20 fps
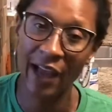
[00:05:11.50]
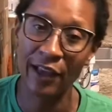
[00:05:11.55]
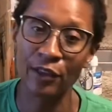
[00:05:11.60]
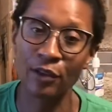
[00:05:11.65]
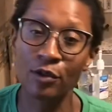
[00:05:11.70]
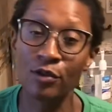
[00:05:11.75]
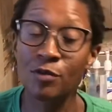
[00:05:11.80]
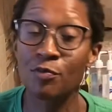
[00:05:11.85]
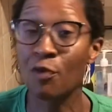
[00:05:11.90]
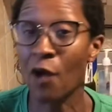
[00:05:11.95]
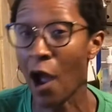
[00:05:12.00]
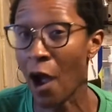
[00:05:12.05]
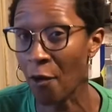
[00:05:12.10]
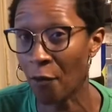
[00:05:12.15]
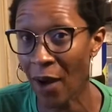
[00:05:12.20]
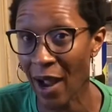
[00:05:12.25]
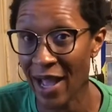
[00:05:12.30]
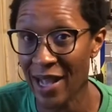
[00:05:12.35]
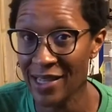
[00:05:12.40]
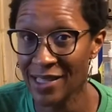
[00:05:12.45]
use brown
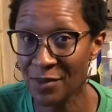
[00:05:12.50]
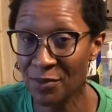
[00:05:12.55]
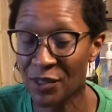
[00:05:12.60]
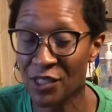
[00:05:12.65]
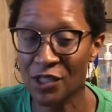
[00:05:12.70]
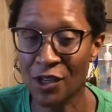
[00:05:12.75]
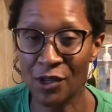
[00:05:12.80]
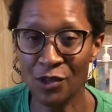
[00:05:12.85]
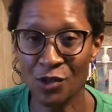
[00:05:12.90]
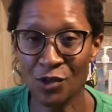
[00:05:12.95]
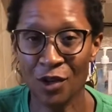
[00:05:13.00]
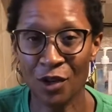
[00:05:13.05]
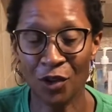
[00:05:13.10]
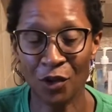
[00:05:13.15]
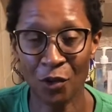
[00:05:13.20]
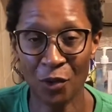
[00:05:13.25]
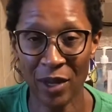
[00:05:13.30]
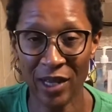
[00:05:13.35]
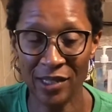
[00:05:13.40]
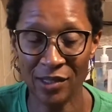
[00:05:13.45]
rice, which is also another
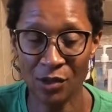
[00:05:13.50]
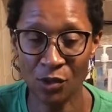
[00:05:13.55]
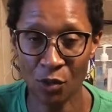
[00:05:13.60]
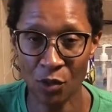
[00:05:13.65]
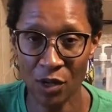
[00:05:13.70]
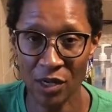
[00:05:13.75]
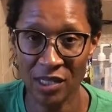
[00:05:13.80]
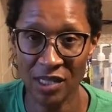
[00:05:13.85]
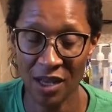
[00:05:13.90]
great source